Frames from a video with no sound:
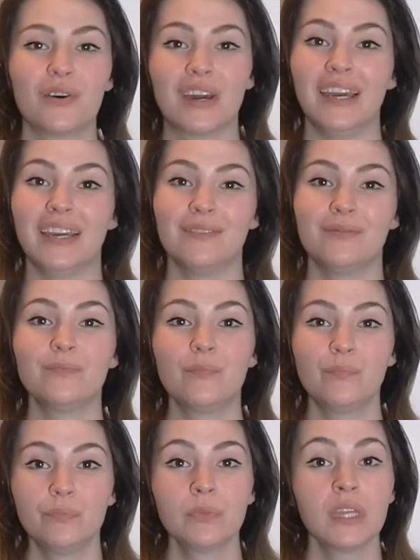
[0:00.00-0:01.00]
okay,
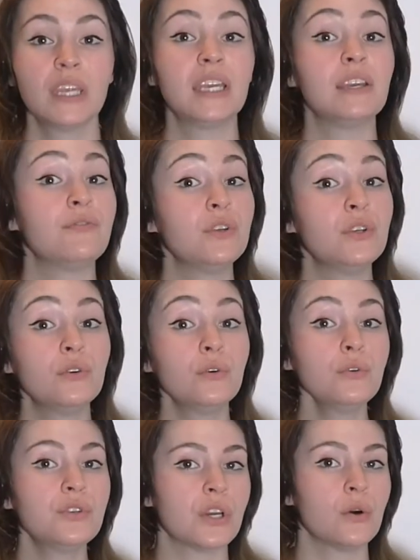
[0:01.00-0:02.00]
if
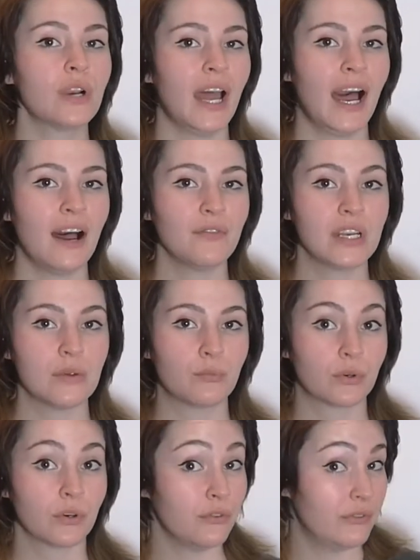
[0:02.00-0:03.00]
you don't have any
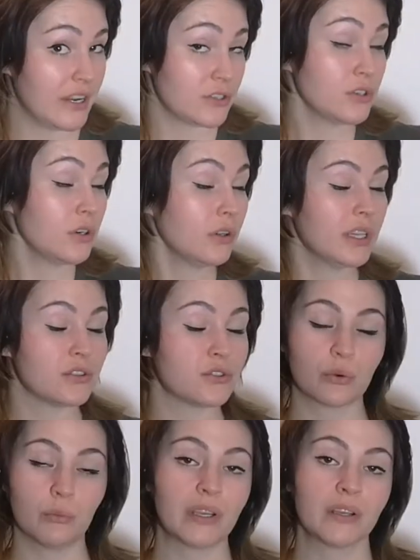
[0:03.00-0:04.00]
professional
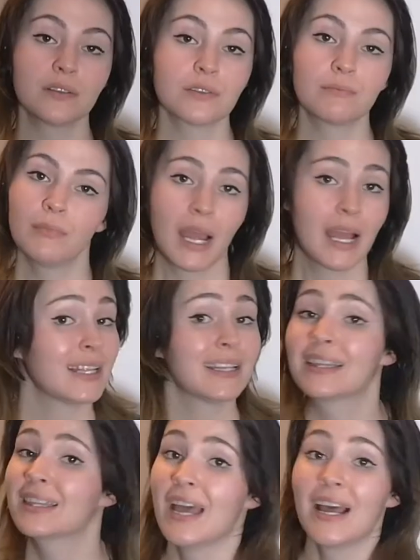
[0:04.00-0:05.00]
instruments,
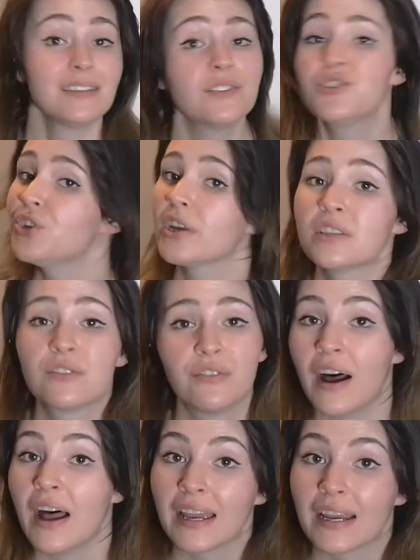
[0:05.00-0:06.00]
that's just
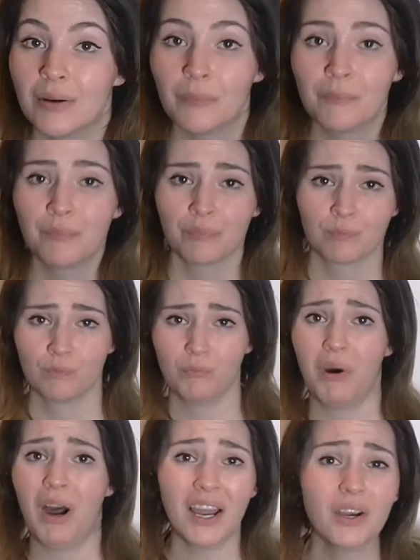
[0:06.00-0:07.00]
fine.
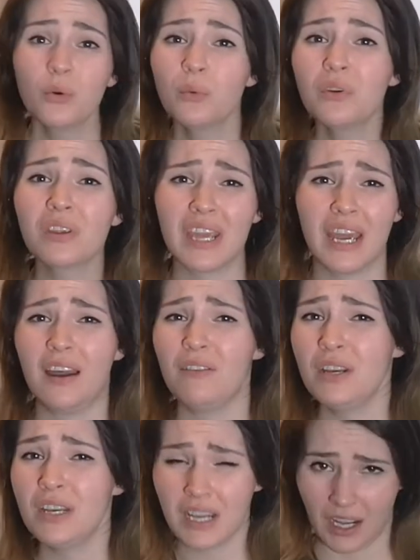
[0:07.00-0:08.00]
I don't really
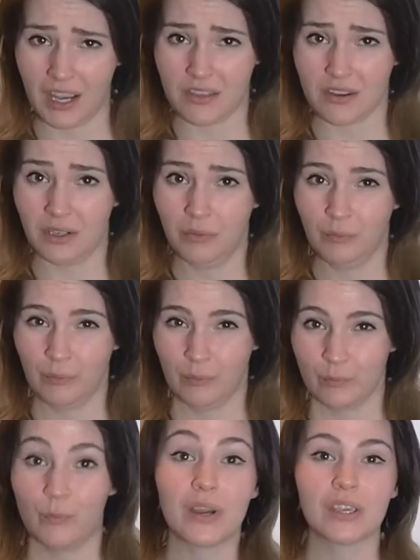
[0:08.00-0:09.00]
have any either.
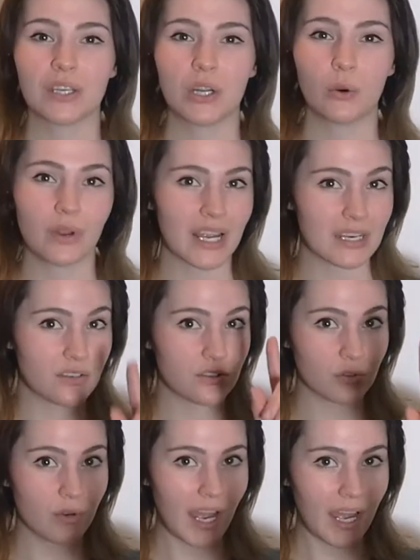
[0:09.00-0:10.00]
But you know what I
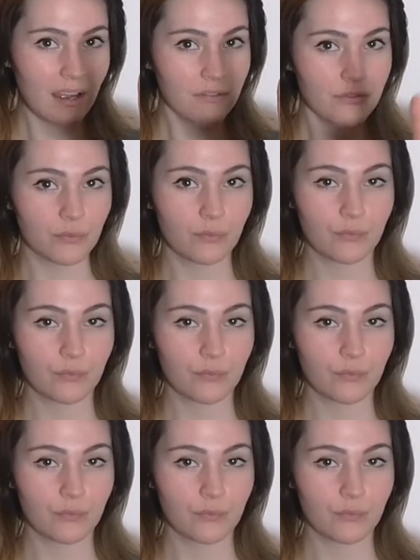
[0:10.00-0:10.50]
do have?